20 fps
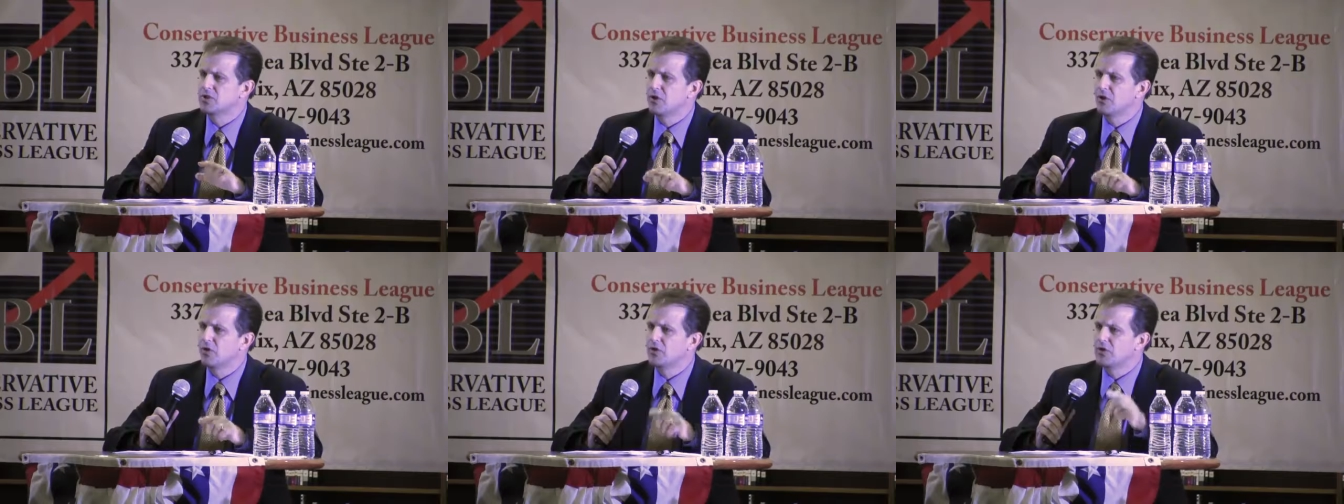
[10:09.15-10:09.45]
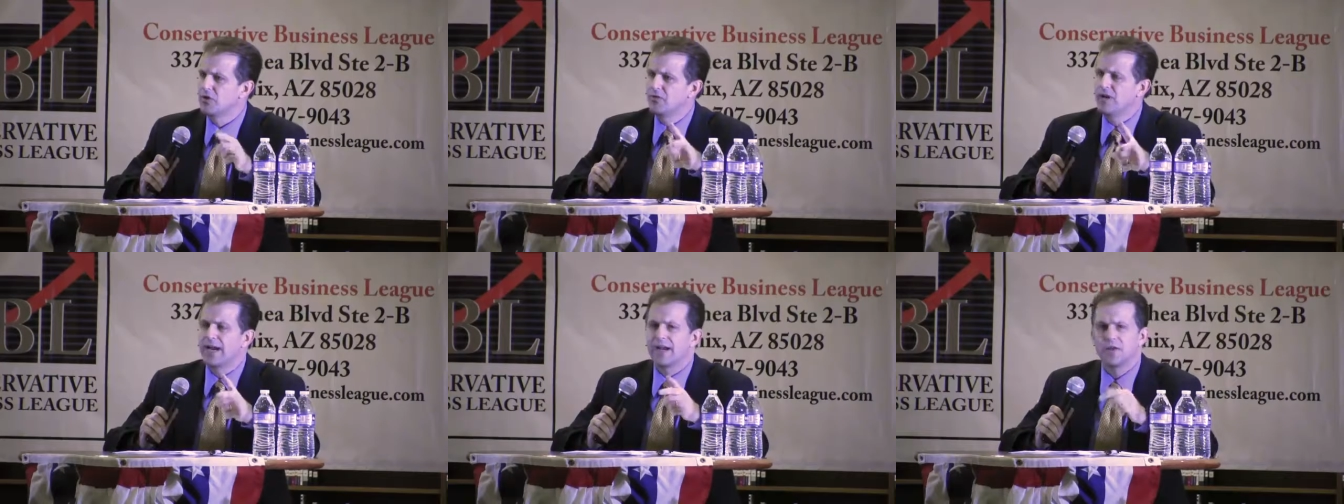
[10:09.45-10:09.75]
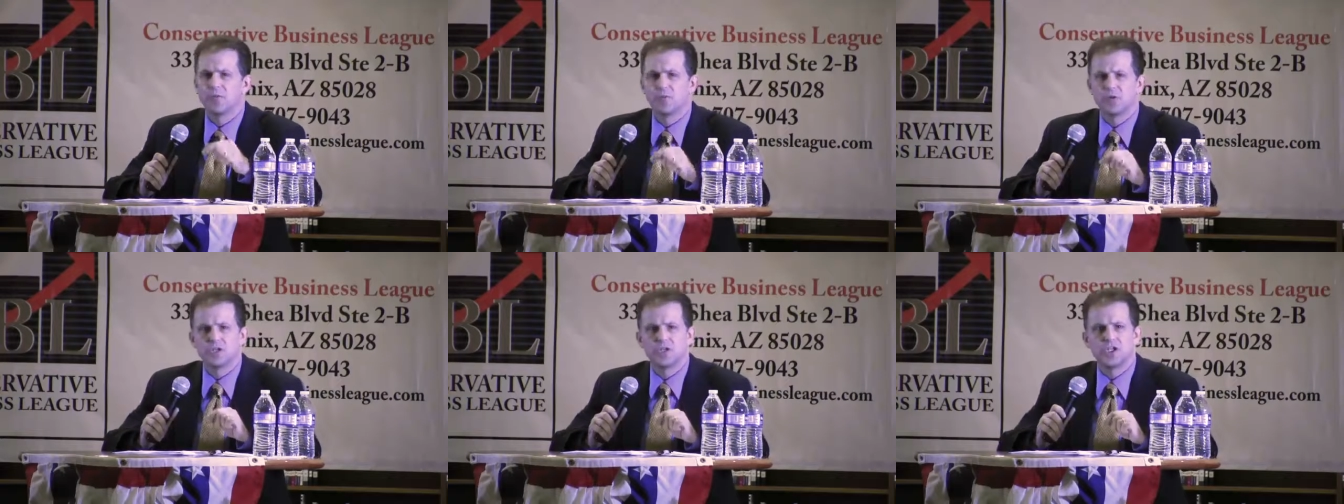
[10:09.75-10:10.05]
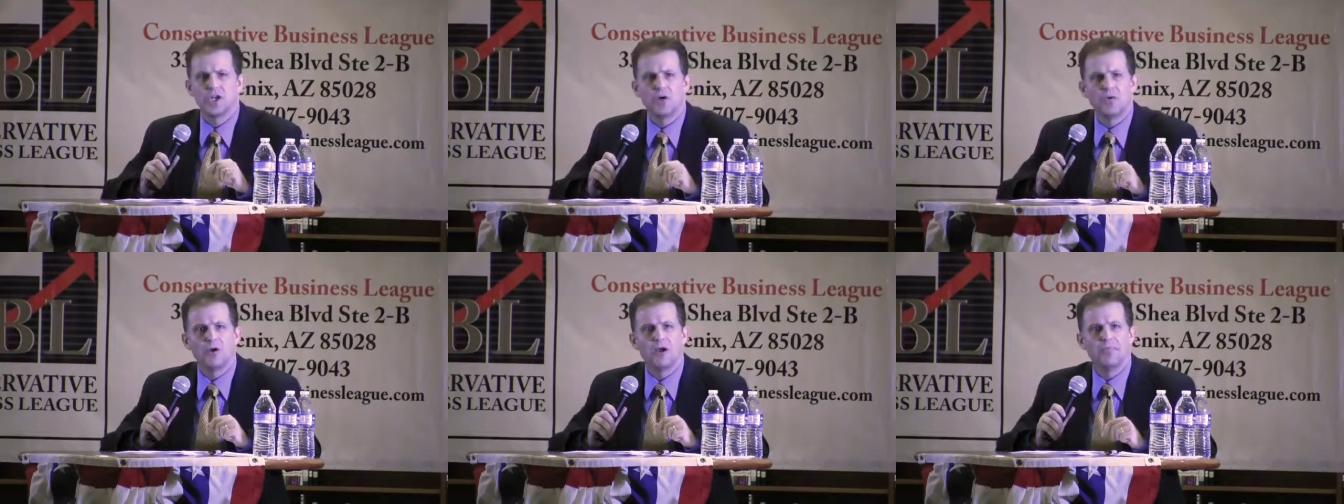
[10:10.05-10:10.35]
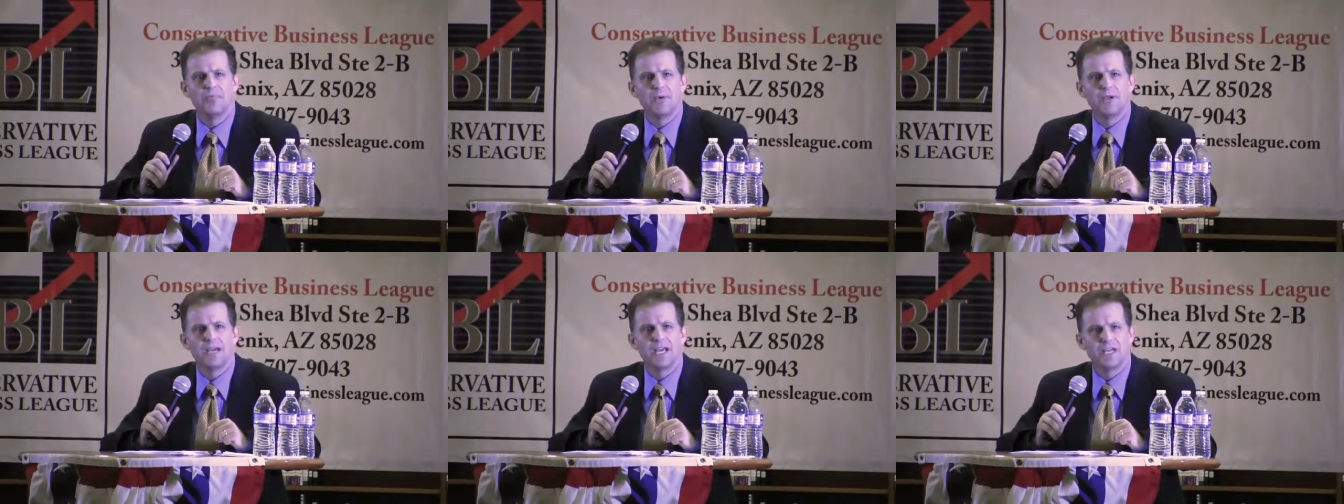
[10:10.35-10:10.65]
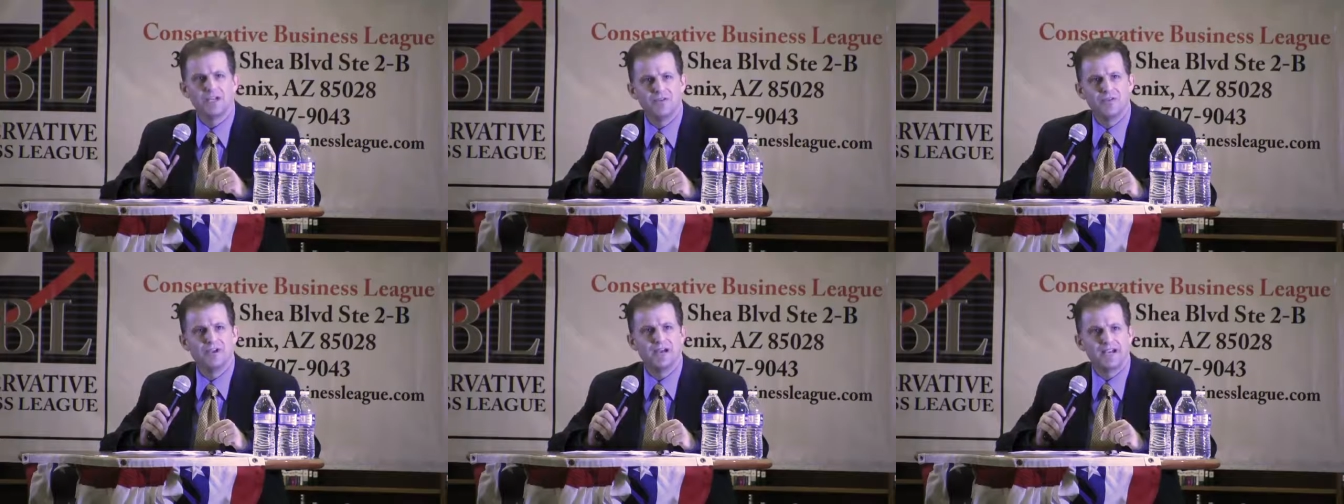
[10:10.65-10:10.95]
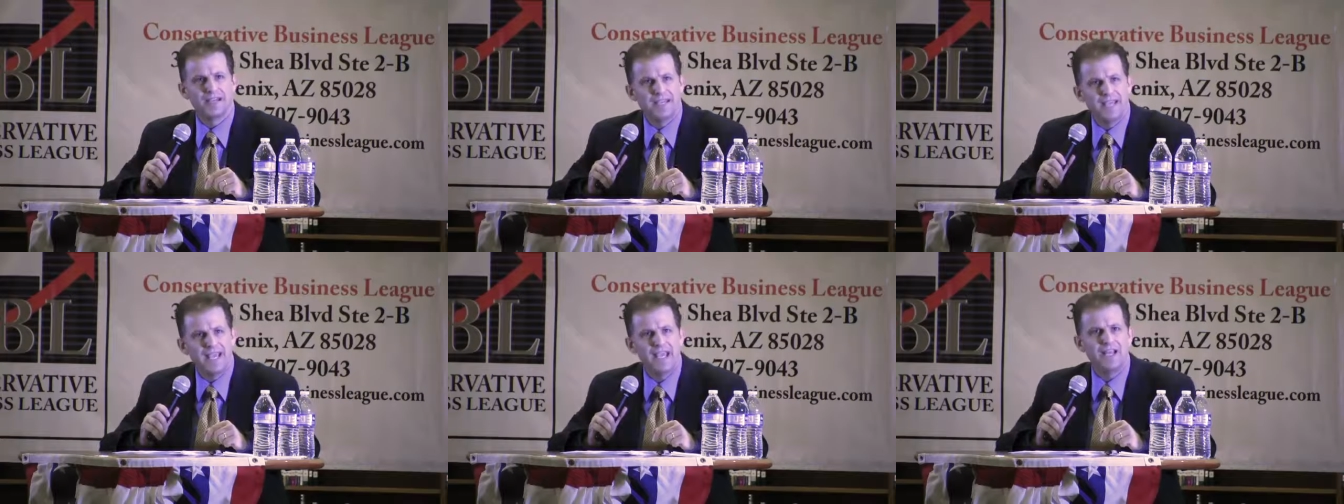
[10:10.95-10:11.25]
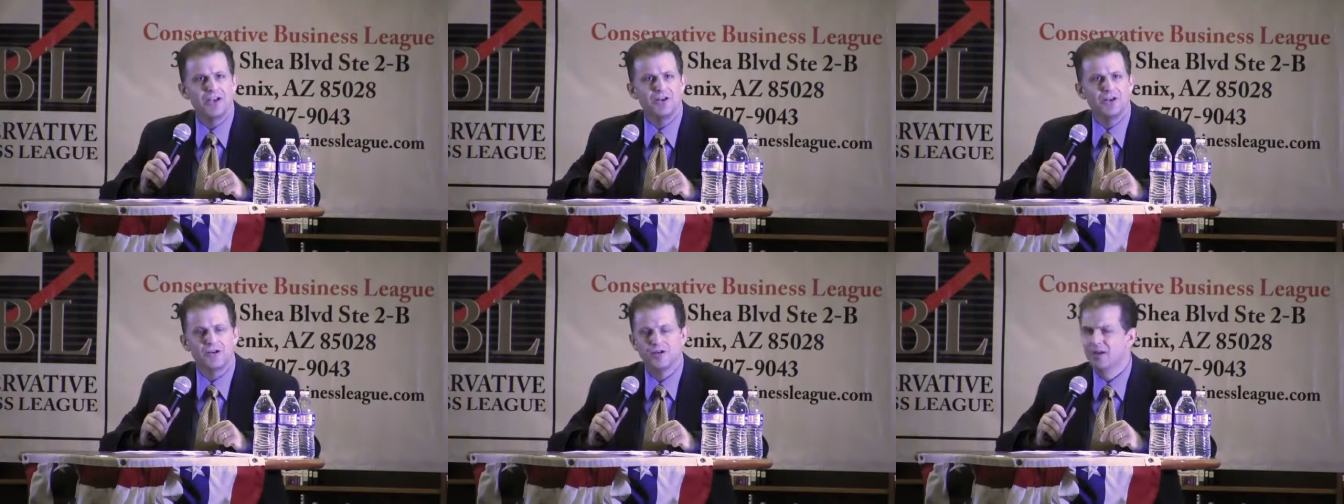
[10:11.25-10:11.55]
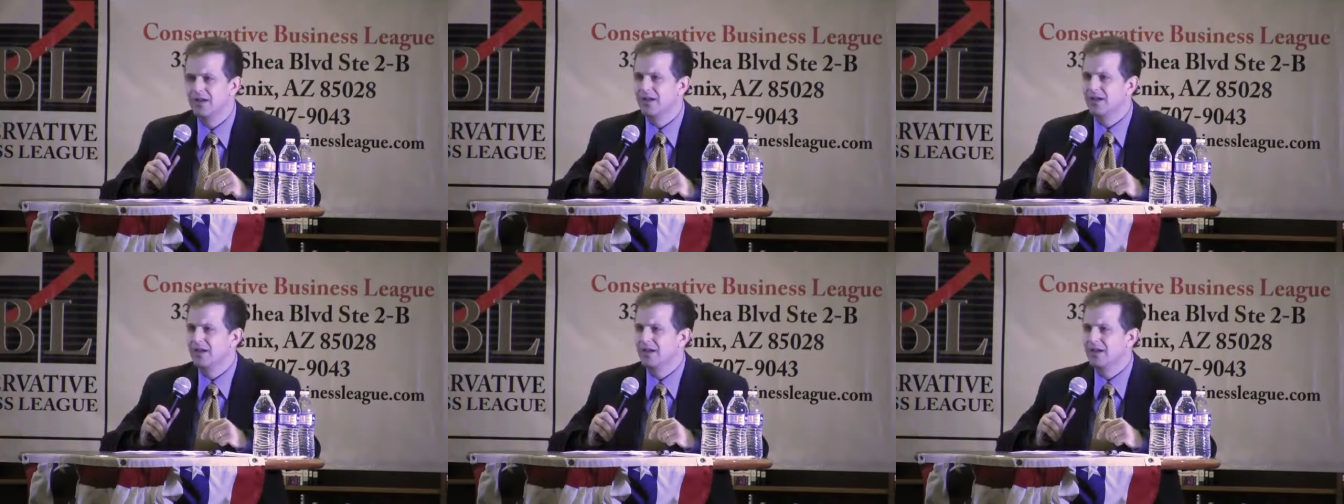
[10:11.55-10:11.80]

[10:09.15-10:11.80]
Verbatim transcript: told you've got to show up and you've got to cater